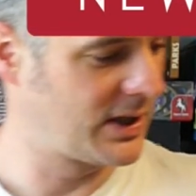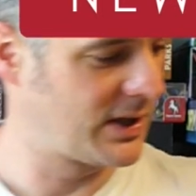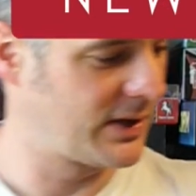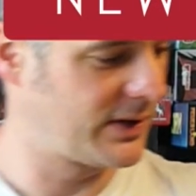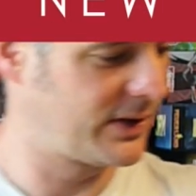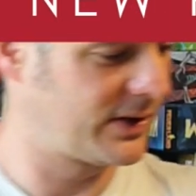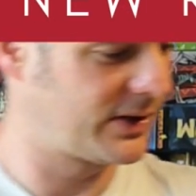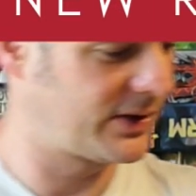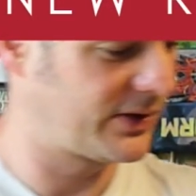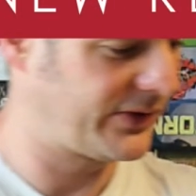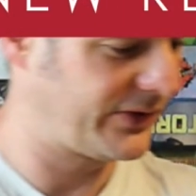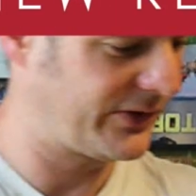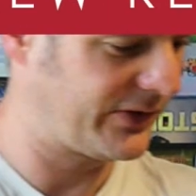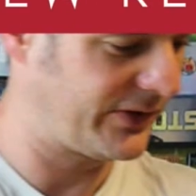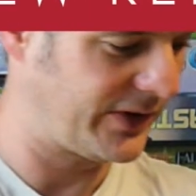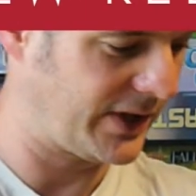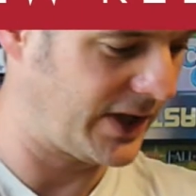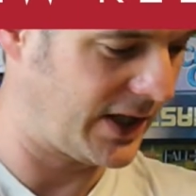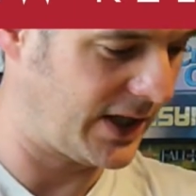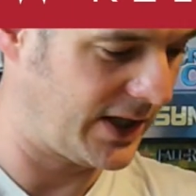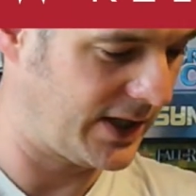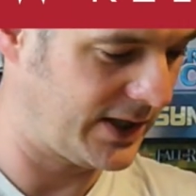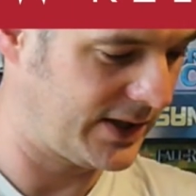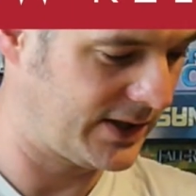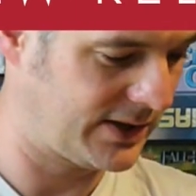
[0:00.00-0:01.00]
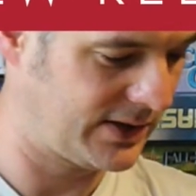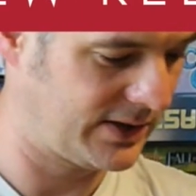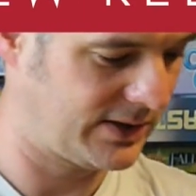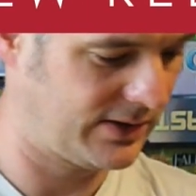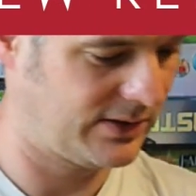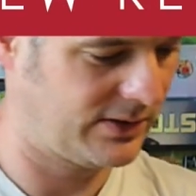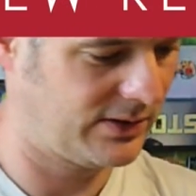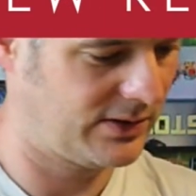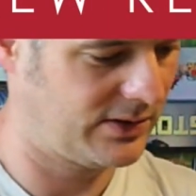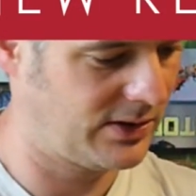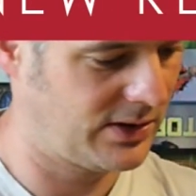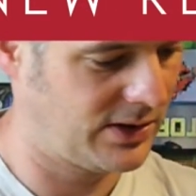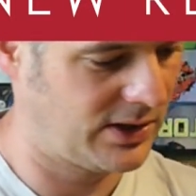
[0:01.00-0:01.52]
The start
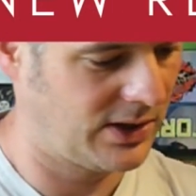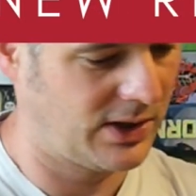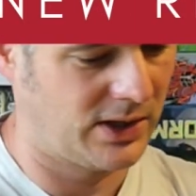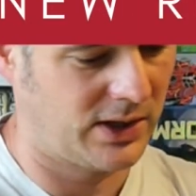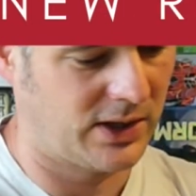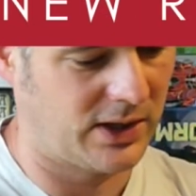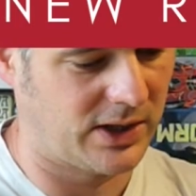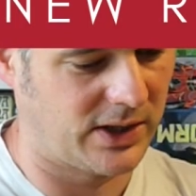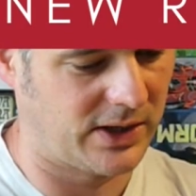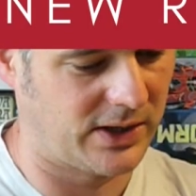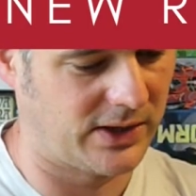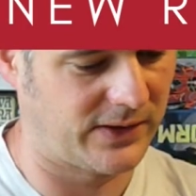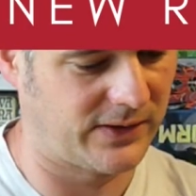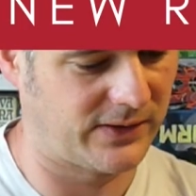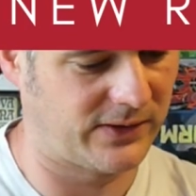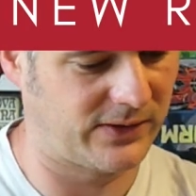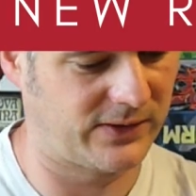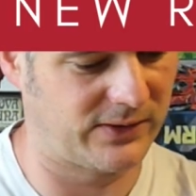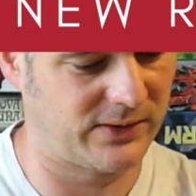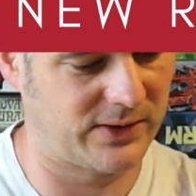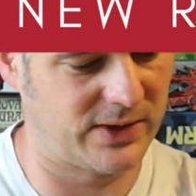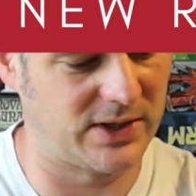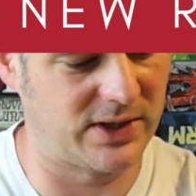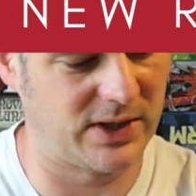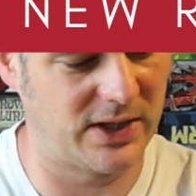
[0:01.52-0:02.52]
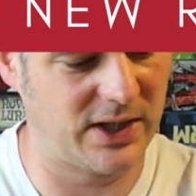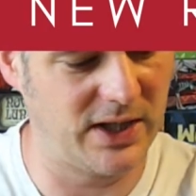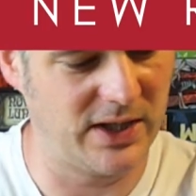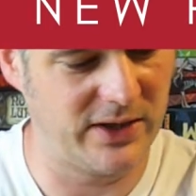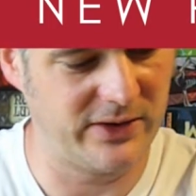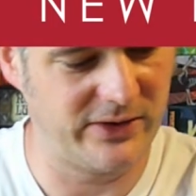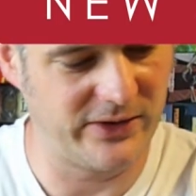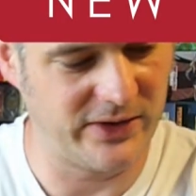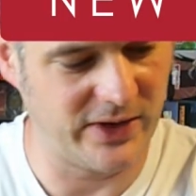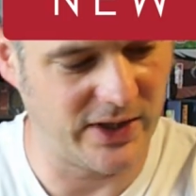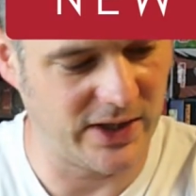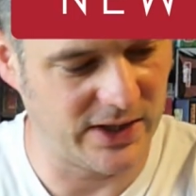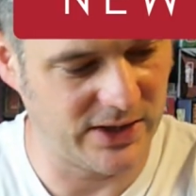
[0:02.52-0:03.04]
is a
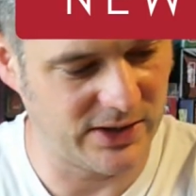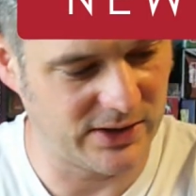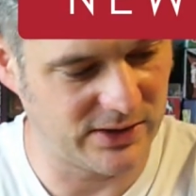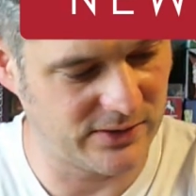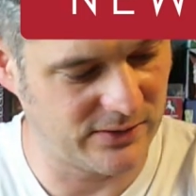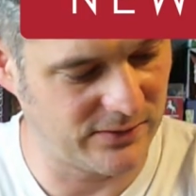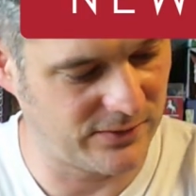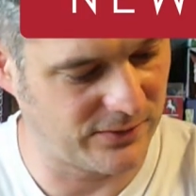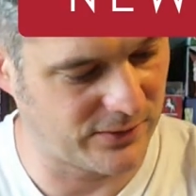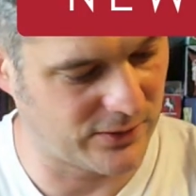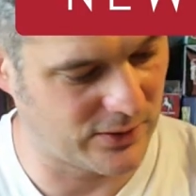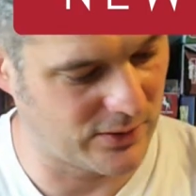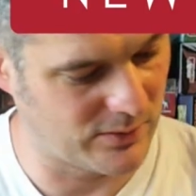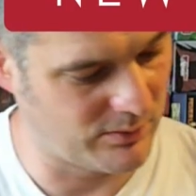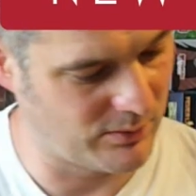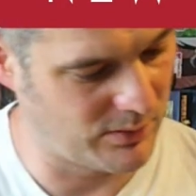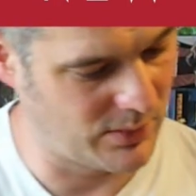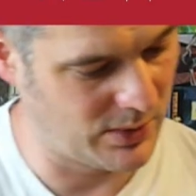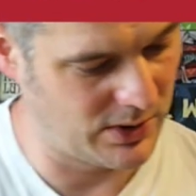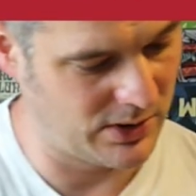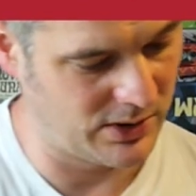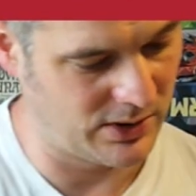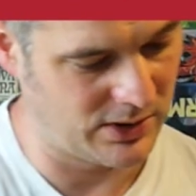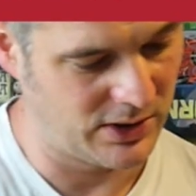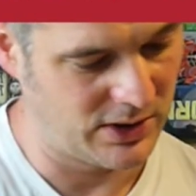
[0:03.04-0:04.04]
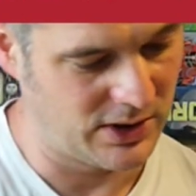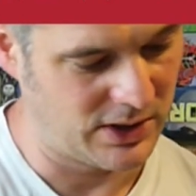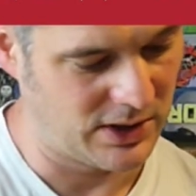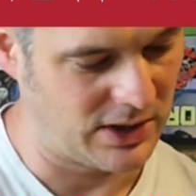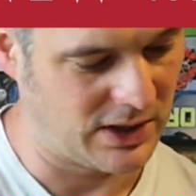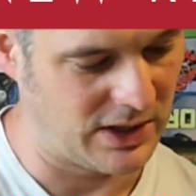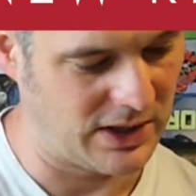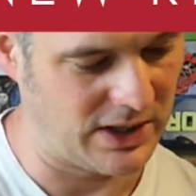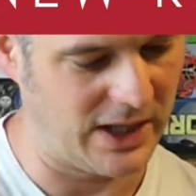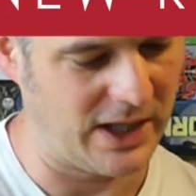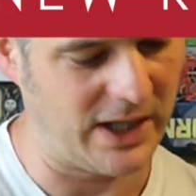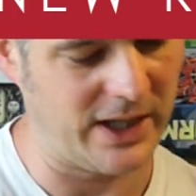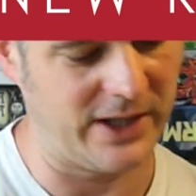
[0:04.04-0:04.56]
Kickstarter from
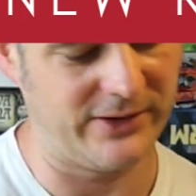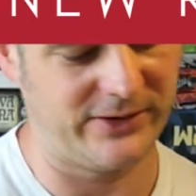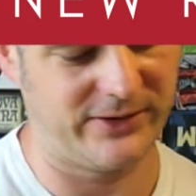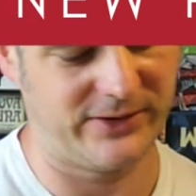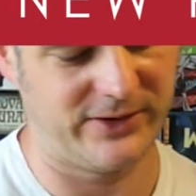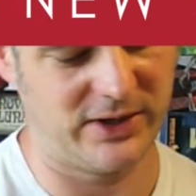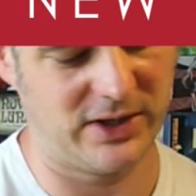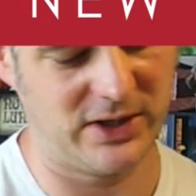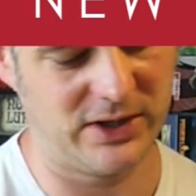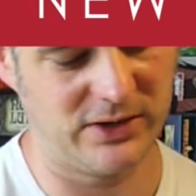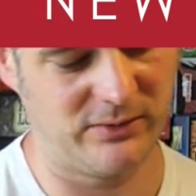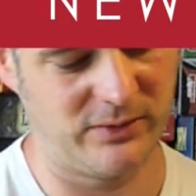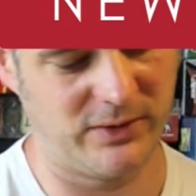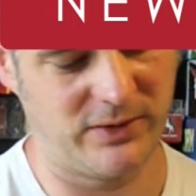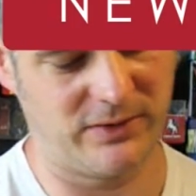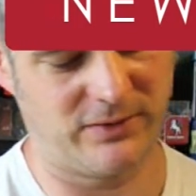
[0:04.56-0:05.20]
last year we